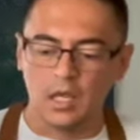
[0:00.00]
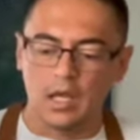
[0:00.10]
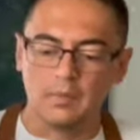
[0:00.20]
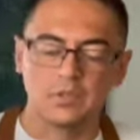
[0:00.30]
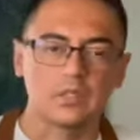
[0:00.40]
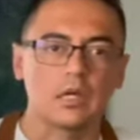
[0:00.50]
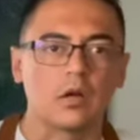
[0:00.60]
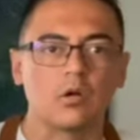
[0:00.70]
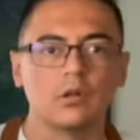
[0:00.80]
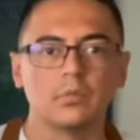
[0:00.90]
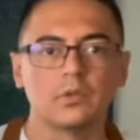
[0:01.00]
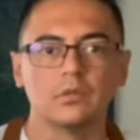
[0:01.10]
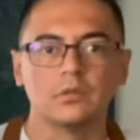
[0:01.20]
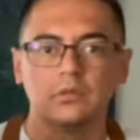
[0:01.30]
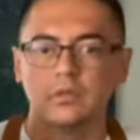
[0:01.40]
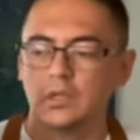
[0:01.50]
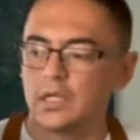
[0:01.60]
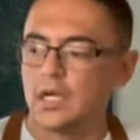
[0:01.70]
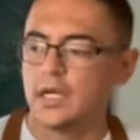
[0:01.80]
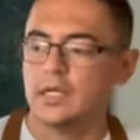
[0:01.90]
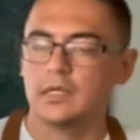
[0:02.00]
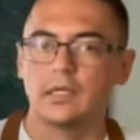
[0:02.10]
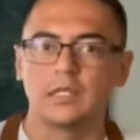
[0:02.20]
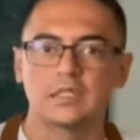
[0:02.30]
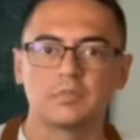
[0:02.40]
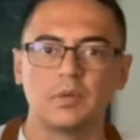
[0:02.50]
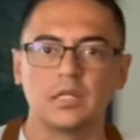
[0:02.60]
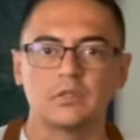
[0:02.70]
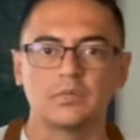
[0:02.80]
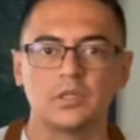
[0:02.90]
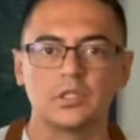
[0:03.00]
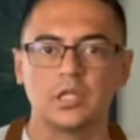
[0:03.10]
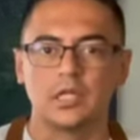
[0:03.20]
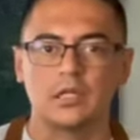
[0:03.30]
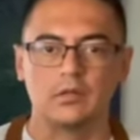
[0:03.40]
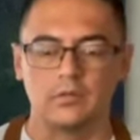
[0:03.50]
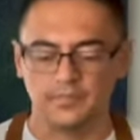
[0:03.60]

I'm using a cold brew and splash of Frangelico.